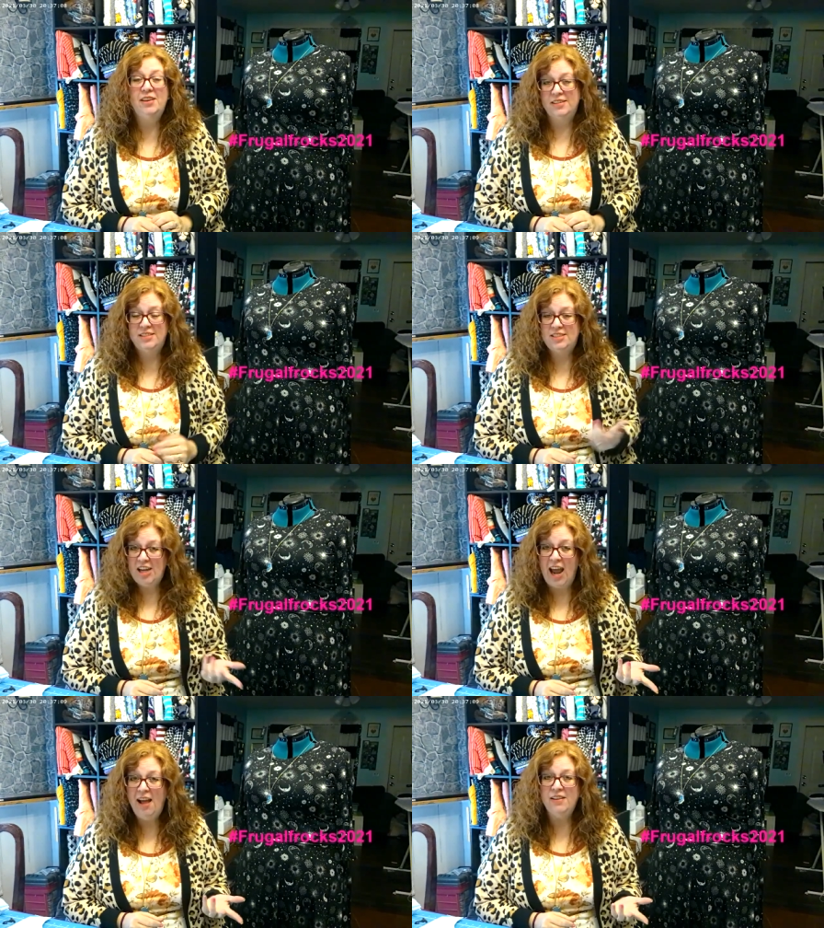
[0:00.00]
it's a
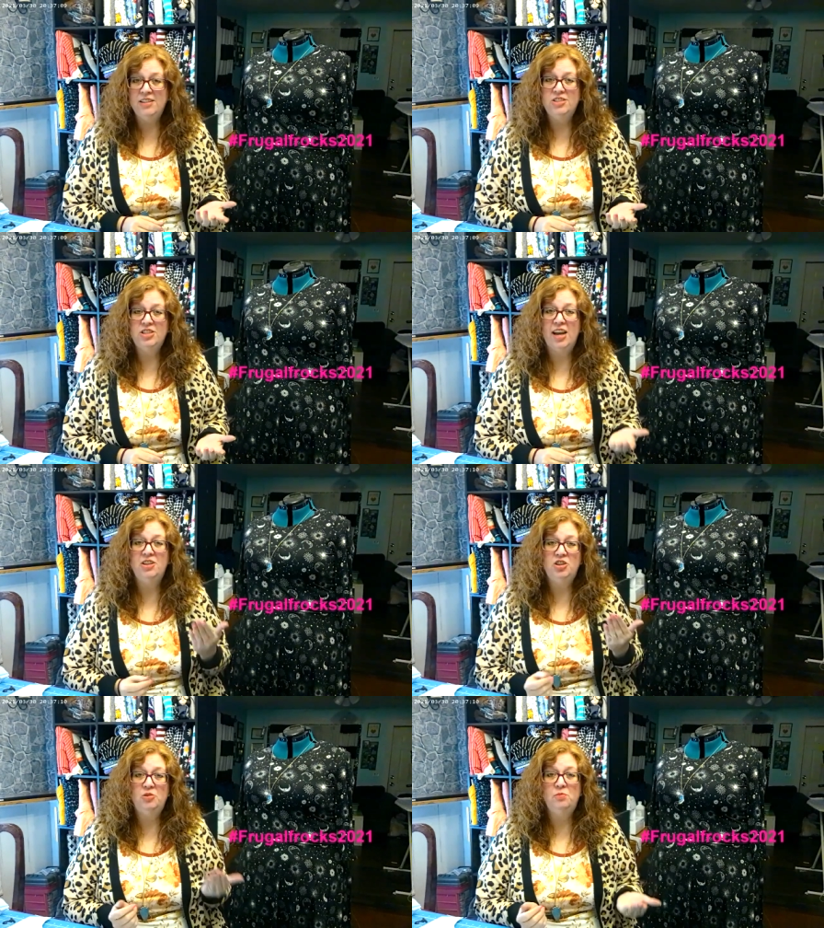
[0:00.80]
challenge
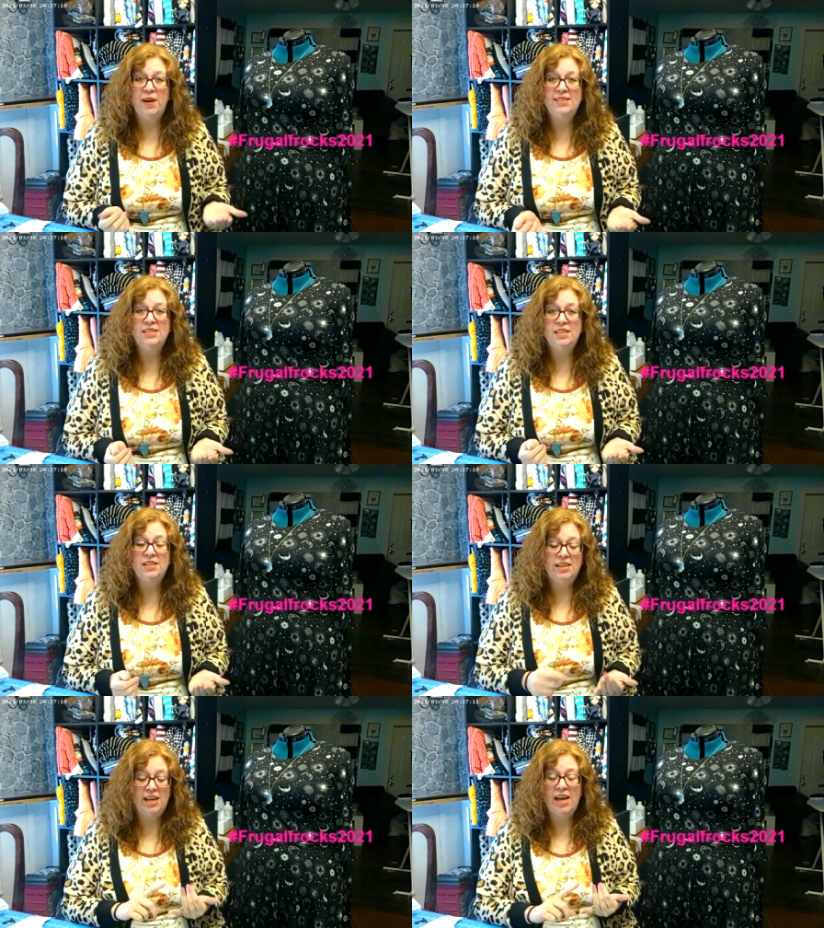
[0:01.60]
and you
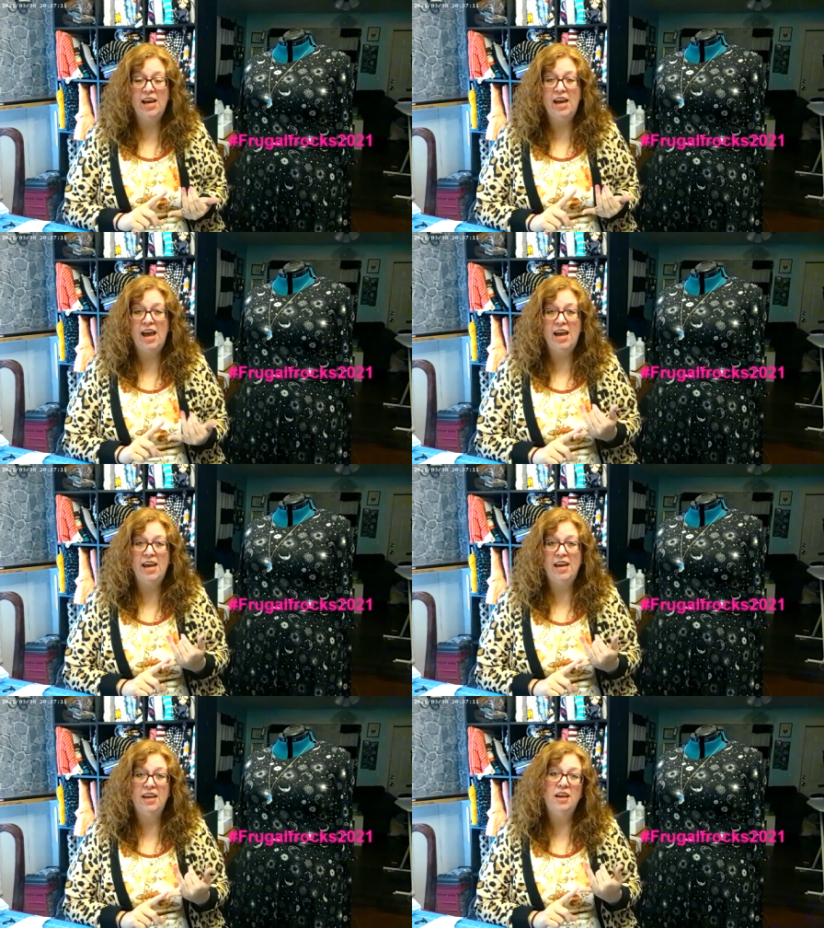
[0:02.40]
basically get
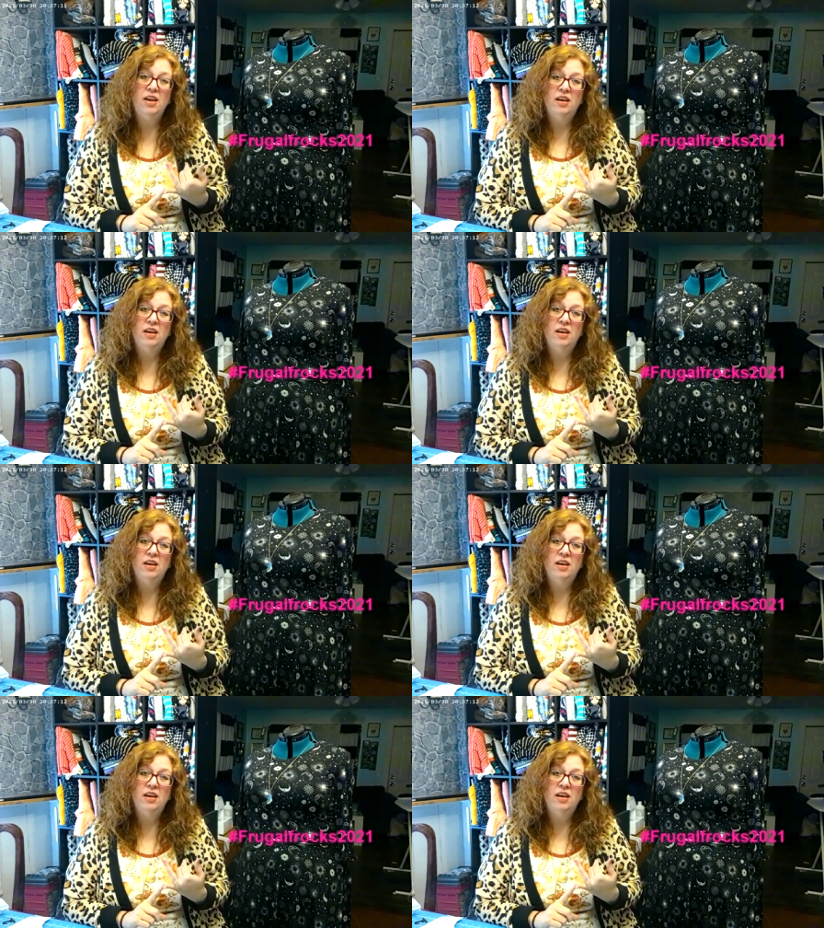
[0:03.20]
a